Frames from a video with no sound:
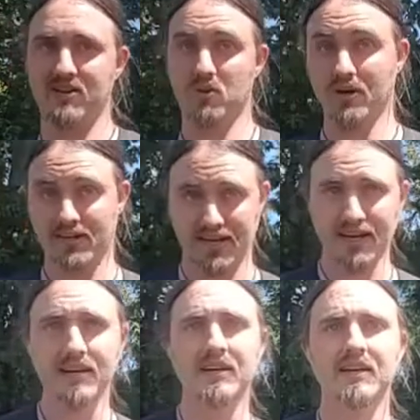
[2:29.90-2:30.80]

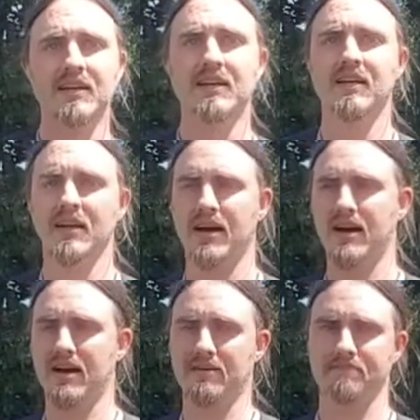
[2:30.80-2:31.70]
quickly.
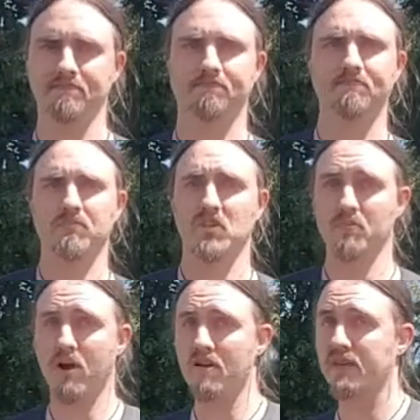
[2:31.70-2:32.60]
So
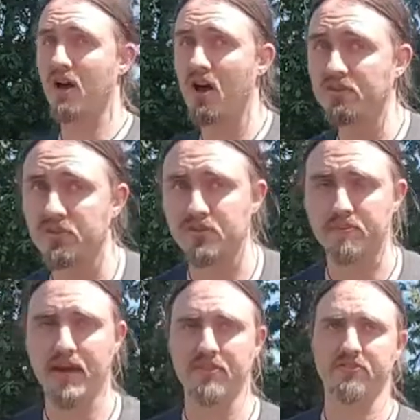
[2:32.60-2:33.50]
part of it also
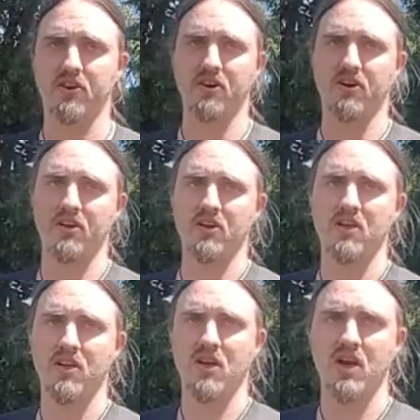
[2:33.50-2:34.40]
depends on
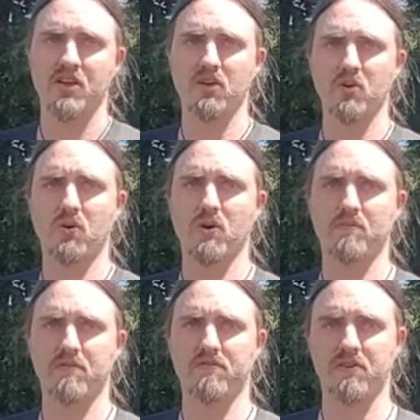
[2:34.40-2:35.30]
your
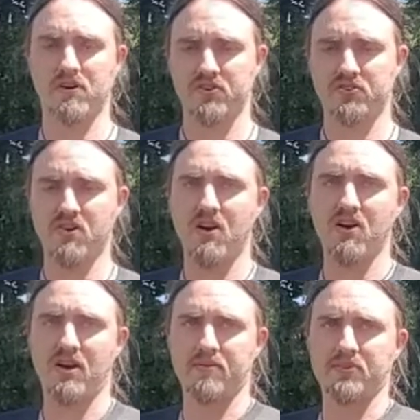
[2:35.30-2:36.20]
preferred
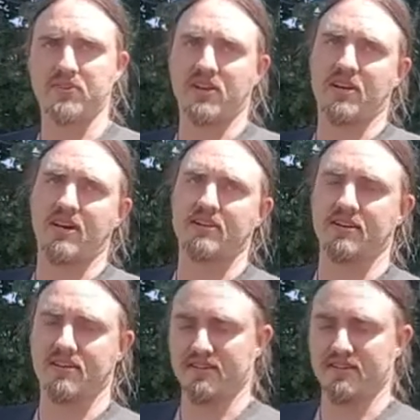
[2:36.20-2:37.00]
draw. I'm just going to kind of tuck